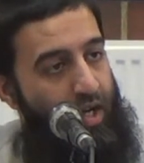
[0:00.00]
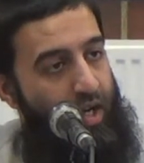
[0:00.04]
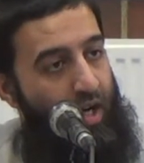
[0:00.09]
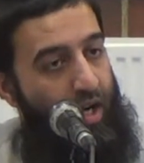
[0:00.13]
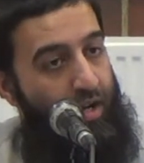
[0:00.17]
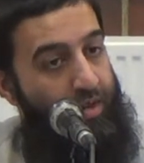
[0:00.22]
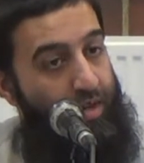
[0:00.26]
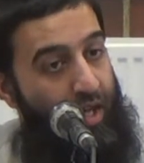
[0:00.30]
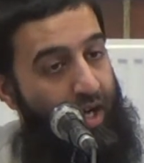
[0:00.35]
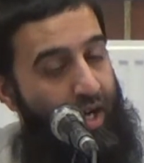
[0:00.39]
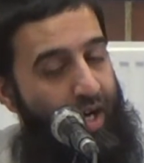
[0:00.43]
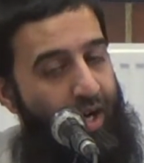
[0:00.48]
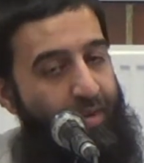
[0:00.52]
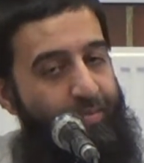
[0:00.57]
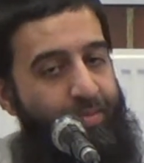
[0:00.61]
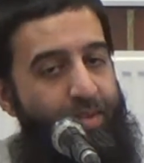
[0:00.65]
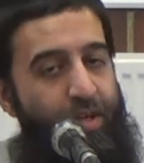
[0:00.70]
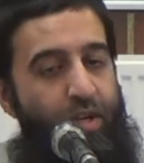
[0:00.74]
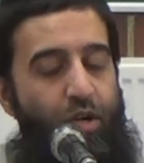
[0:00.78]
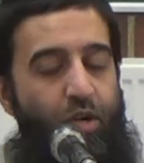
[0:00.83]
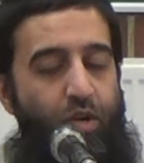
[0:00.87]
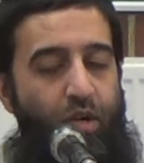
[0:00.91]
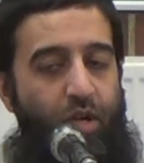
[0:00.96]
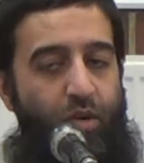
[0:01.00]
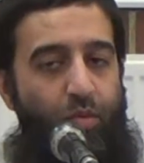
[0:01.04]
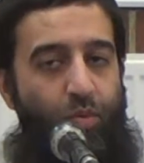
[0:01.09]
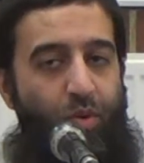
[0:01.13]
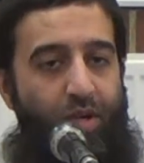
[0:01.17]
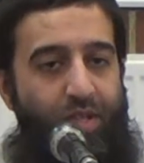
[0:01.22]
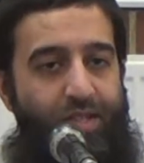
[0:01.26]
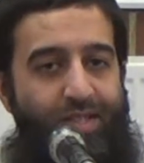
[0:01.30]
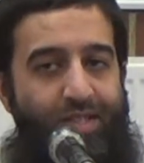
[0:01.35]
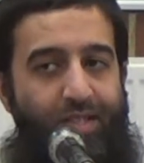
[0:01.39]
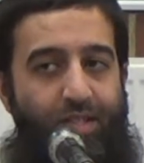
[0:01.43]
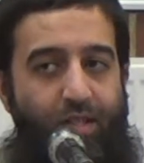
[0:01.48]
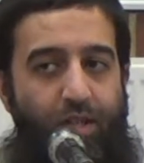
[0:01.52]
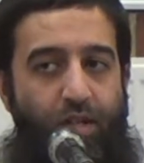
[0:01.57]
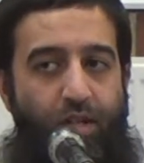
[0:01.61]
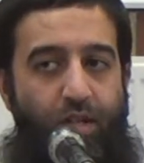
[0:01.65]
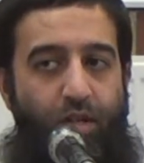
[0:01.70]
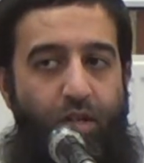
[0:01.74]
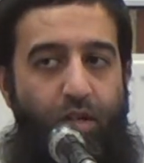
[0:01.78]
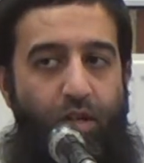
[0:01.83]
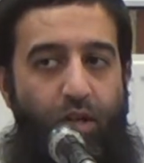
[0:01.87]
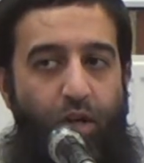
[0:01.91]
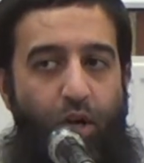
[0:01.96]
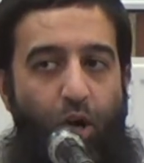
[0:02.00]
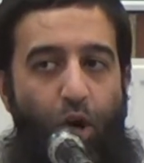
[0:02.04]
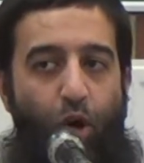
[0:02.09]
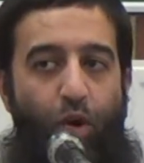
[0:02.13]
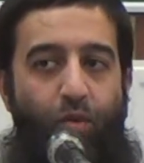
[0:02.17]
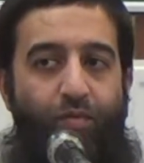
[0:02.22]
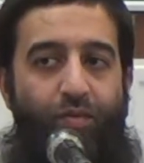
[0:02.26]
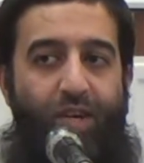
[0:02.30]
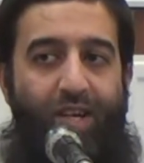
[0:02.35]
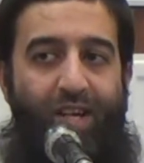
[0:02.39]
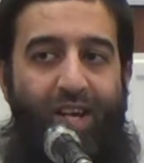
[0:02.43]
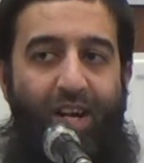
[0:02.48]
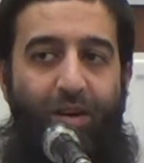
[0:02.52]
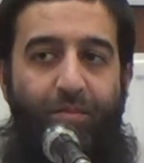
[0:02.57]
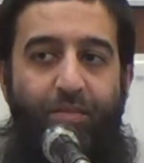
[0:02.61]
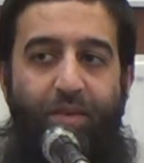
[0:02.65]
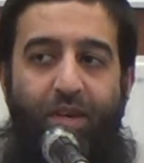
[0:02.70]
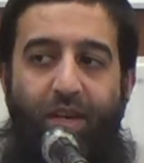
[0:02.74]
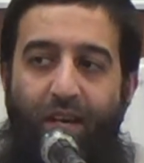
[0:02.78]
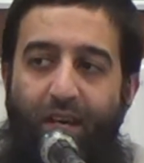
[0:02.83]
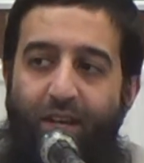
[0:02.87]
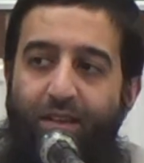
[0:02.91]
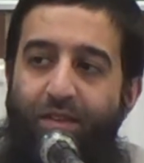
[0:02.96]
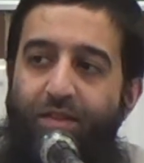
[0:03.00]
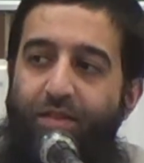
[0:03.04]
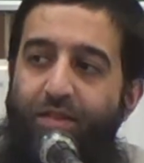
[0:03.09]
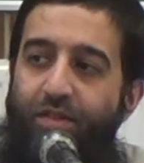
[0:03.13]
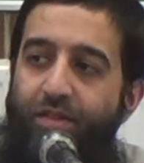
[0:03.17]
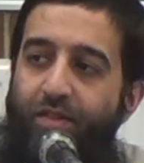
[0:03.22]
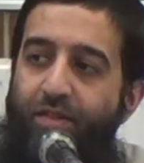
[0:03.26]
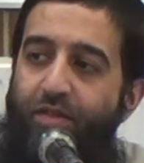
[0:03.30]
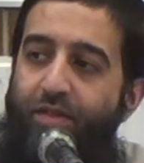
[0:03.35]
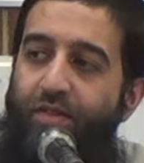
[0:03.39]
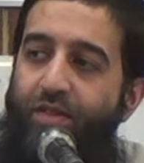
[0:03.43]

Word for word: Allah was overcome in